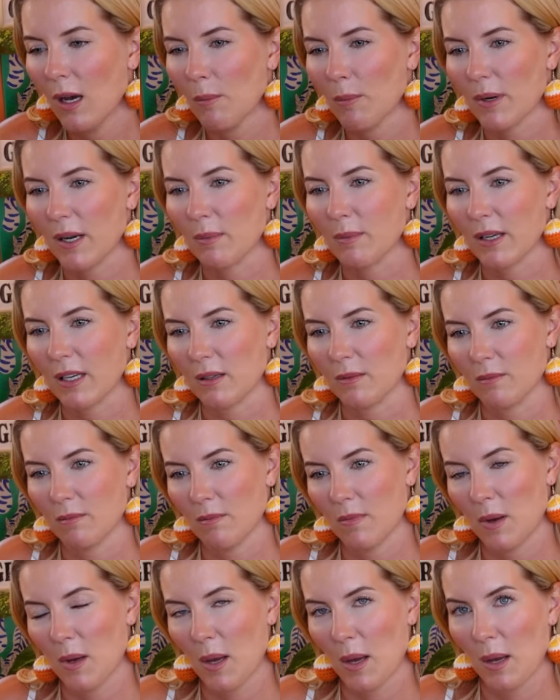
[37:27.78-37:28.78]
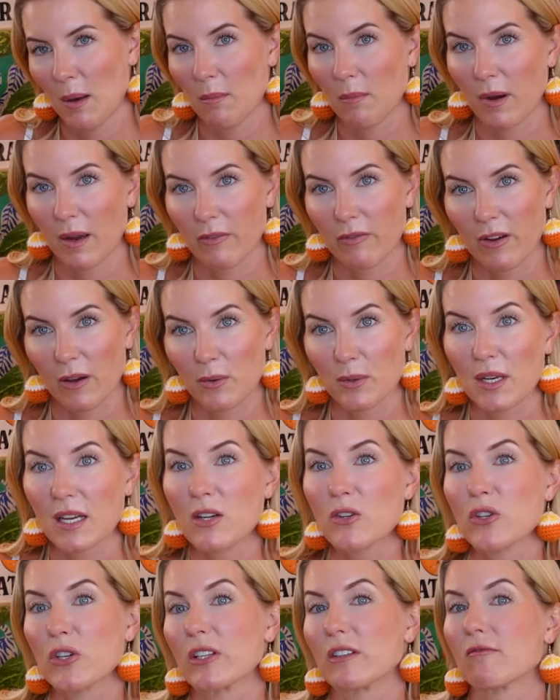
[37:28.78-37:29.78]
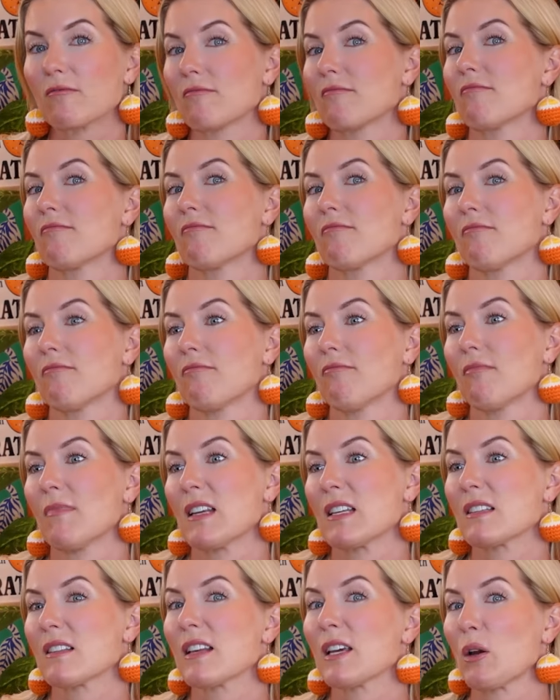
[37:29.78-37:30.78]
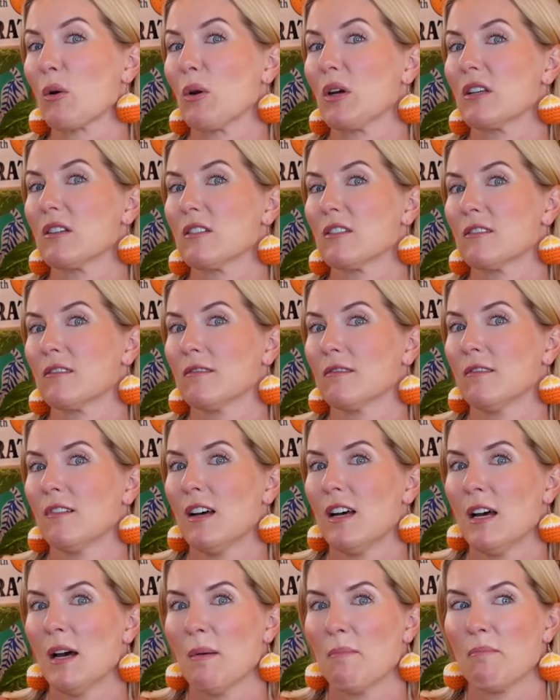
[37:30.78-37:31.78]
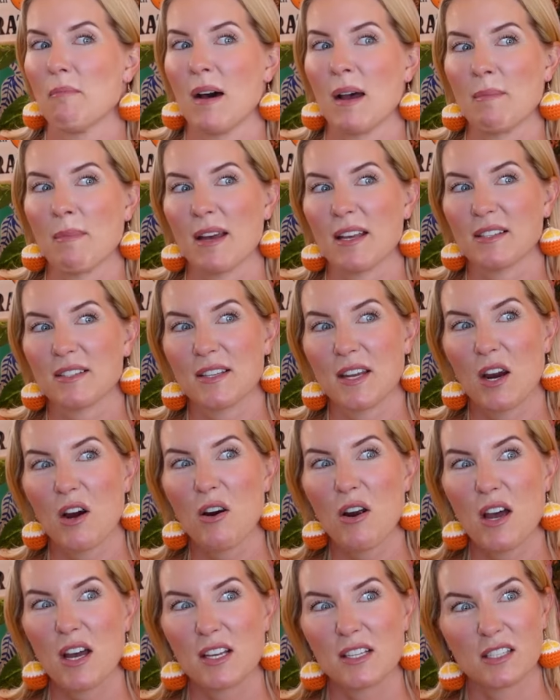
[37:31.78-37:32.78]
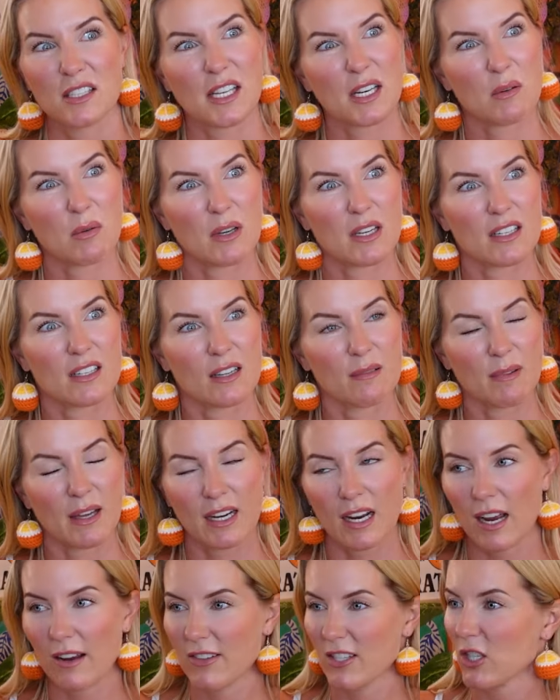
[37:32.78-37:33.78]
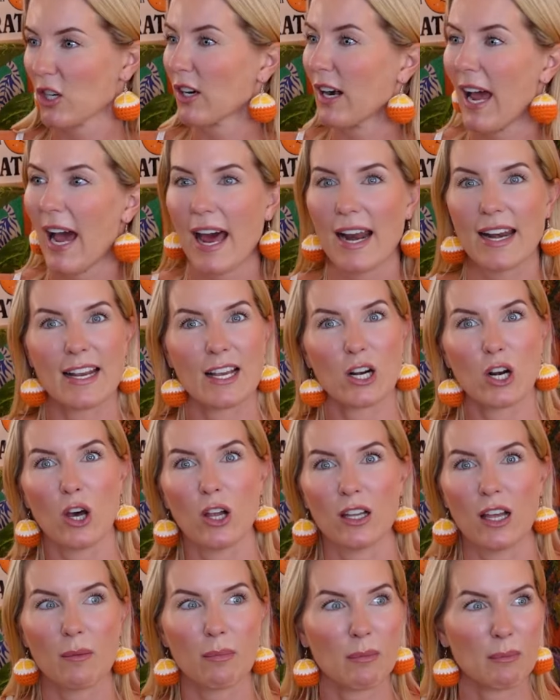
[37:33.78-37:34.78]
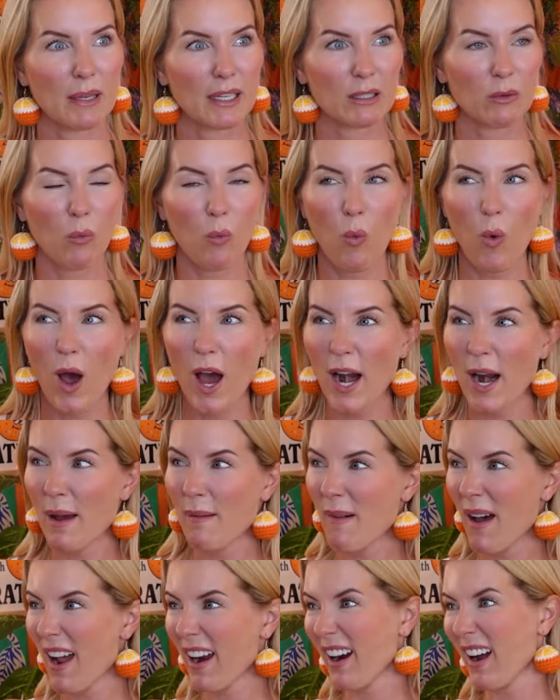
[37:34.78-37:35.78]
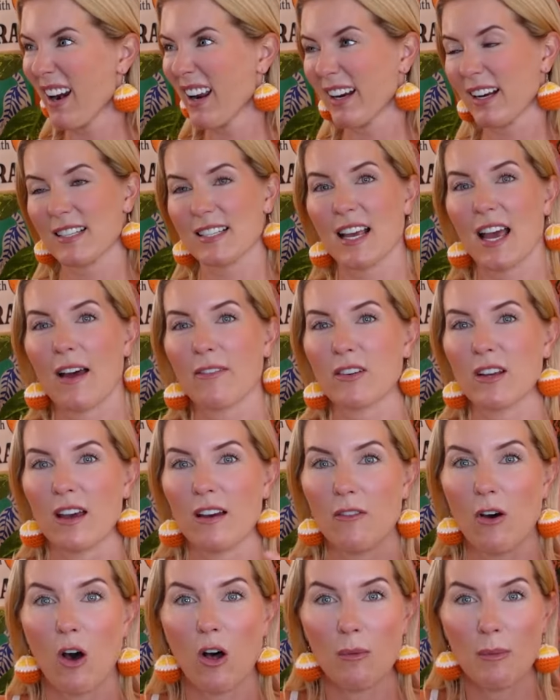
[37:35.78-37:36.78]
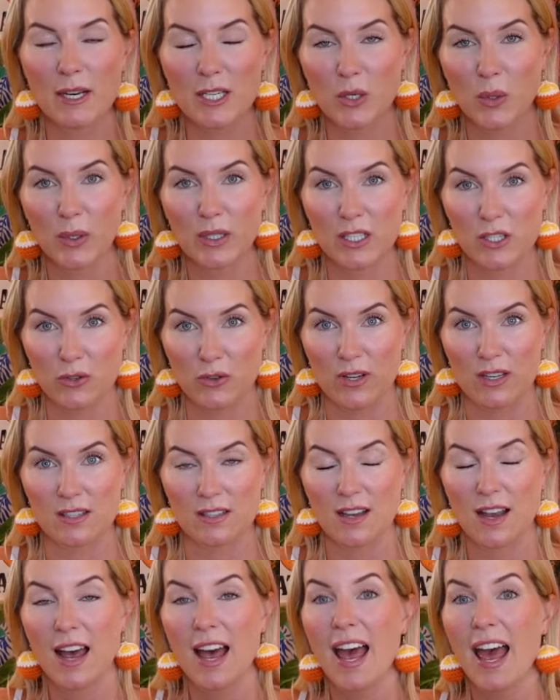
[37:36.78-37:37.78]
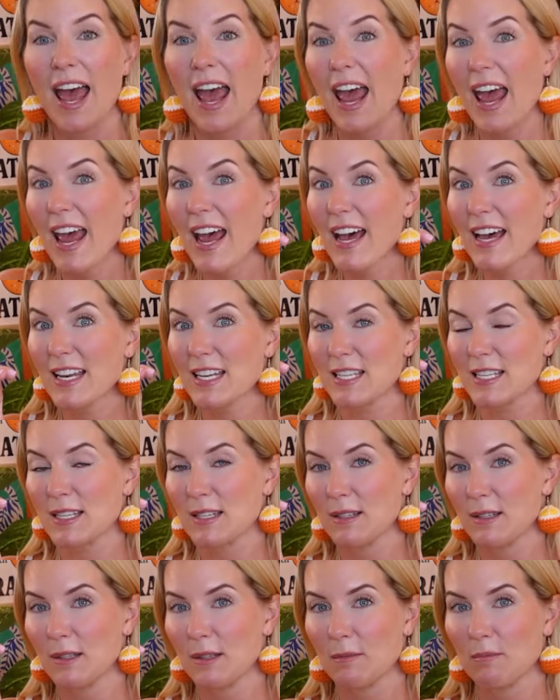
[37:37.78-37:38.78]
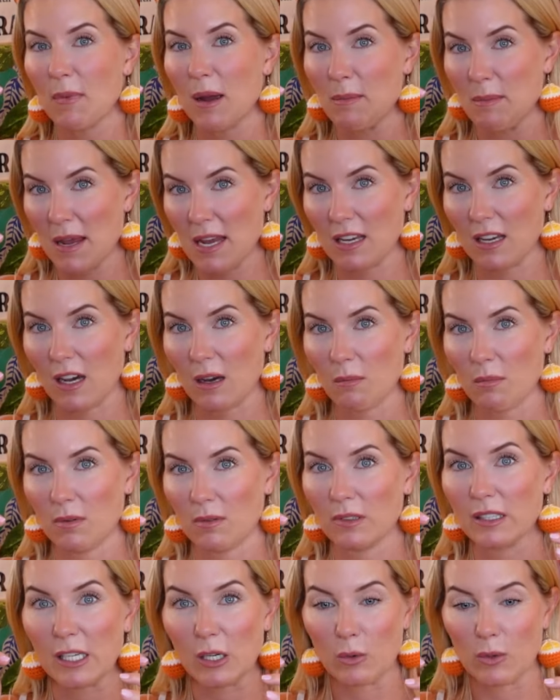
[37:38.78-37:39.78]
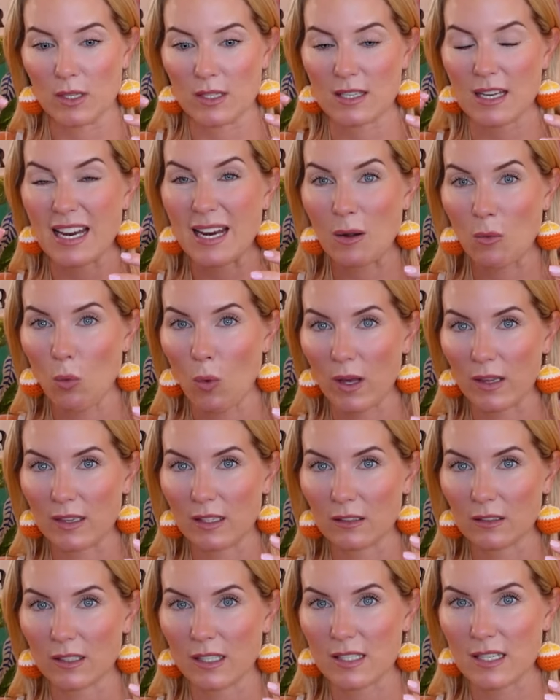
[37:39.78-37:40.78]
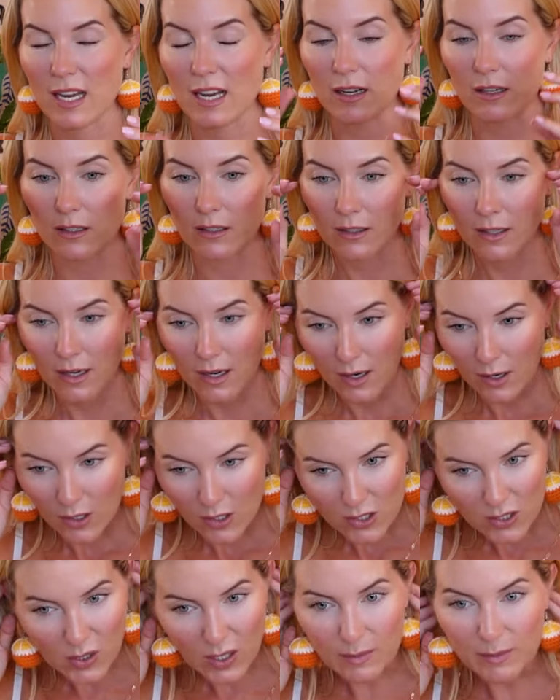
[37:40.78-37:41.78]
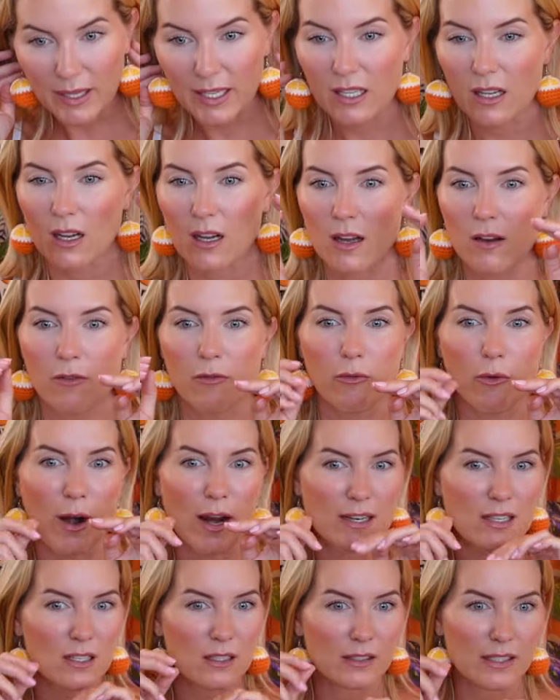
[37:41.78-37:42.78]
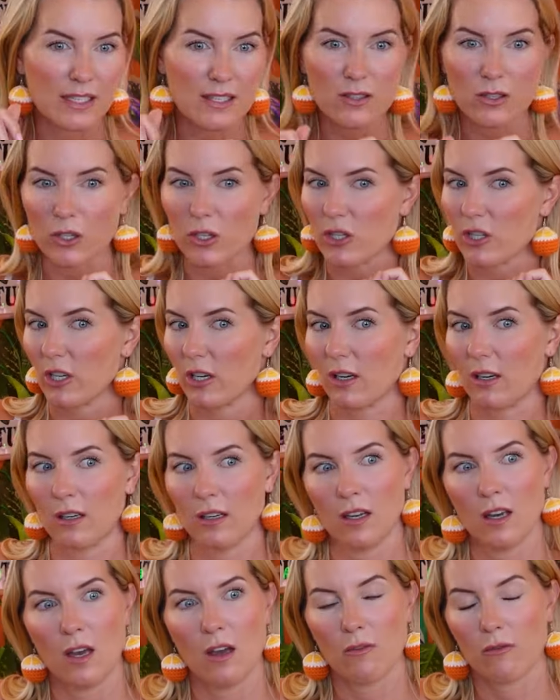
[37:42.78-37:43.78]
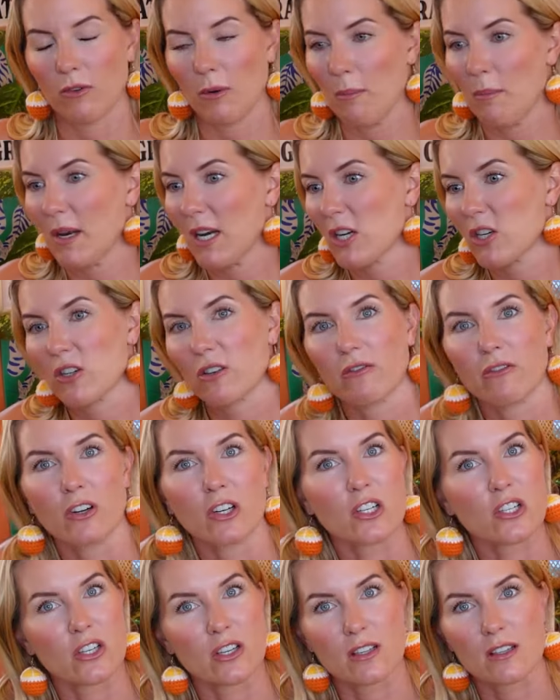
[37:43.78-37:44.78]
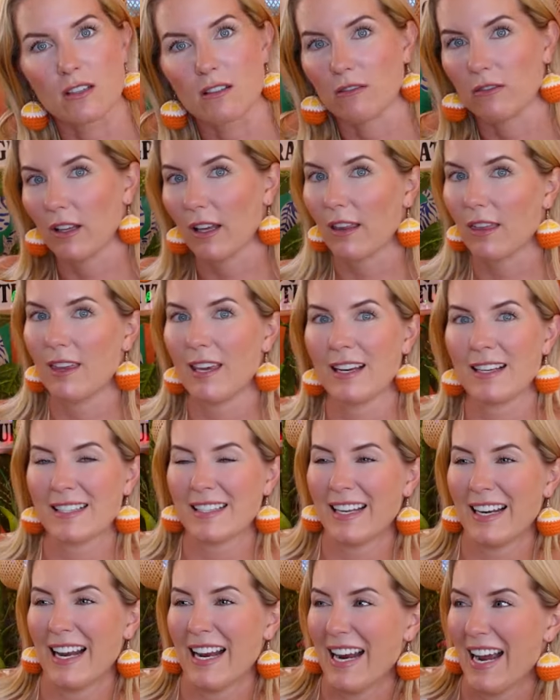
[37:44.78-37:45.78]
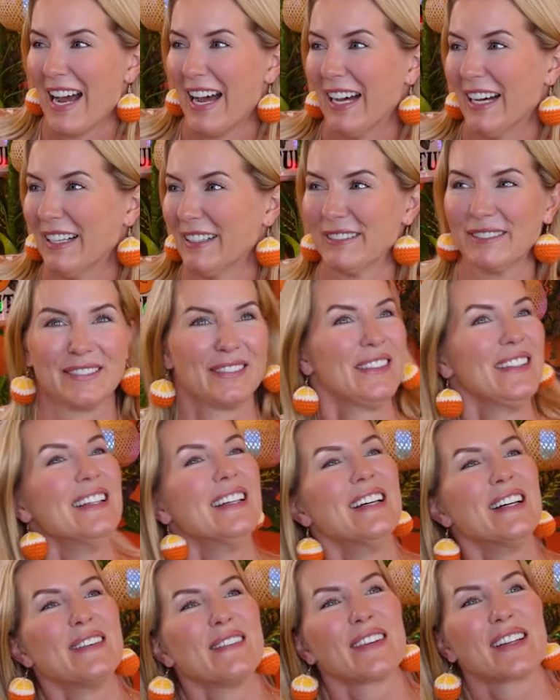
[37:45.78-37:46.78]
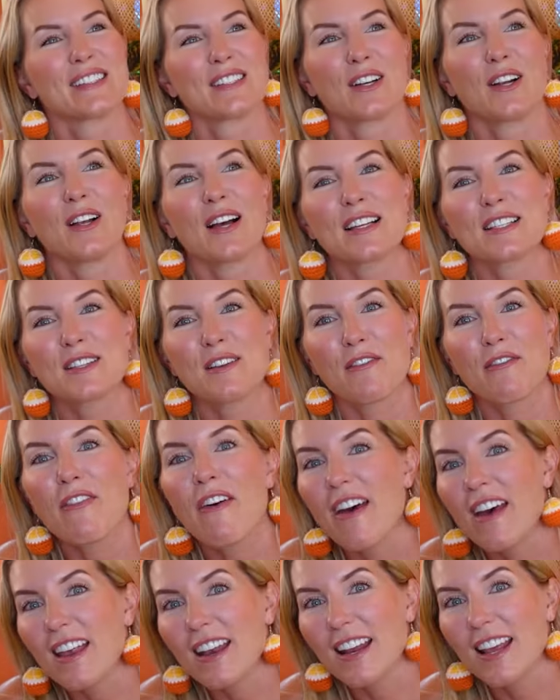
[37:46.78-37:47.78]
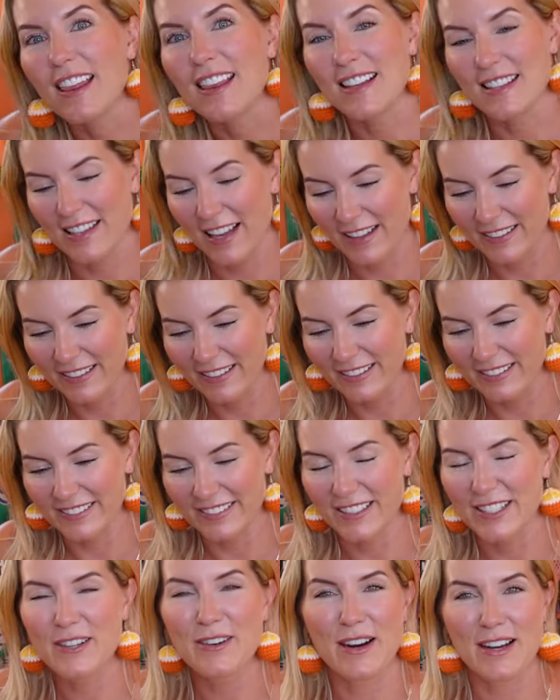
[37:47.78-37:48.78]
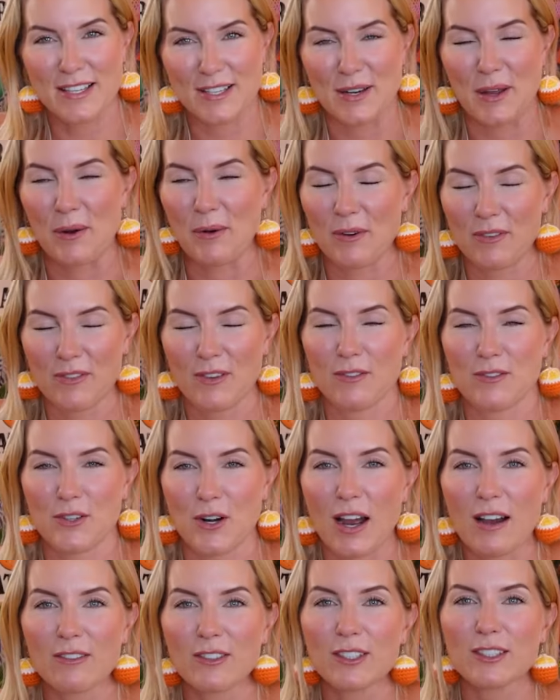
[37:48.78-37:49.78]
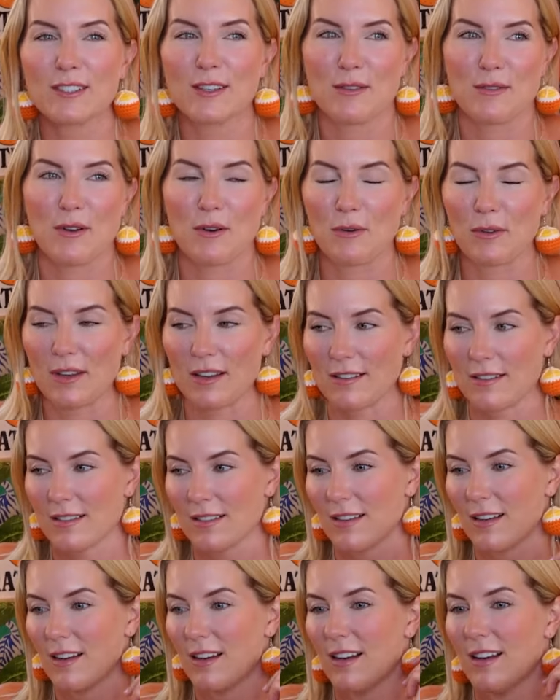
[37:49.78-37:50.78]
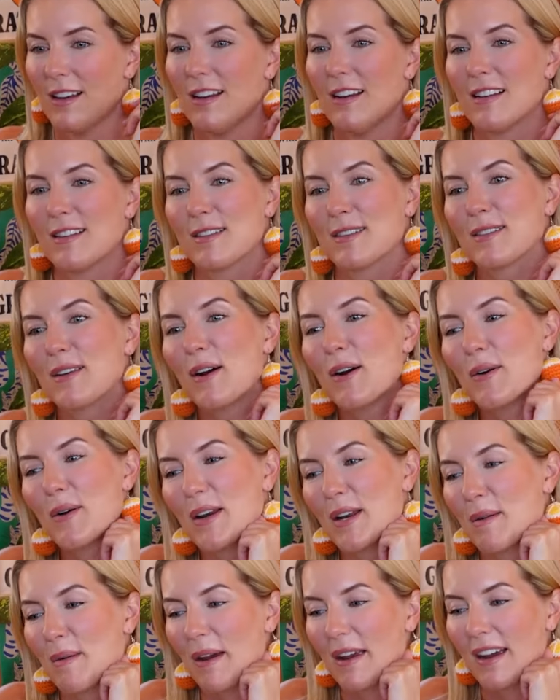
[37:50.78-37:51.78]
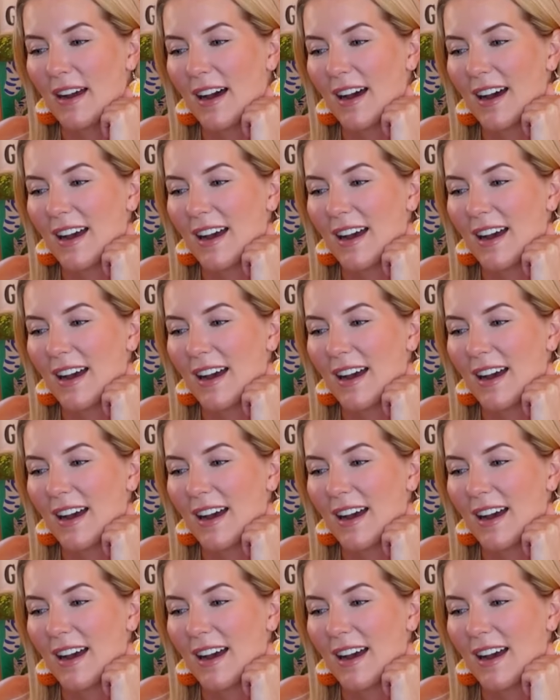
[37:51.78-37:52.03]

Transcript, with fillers: But I'm like, my foundation is liquid. My mascara is liquid. I'm like, I start adding it all up. I'm like, what am I gonna? Because I have to have all my toiletries and my makeup liquids in one little container. So I'm like frantically searching for miniature versions of like things that I have. Because it all has to fit in this like little, you guys know, if you've traveled, you know this. So anyway,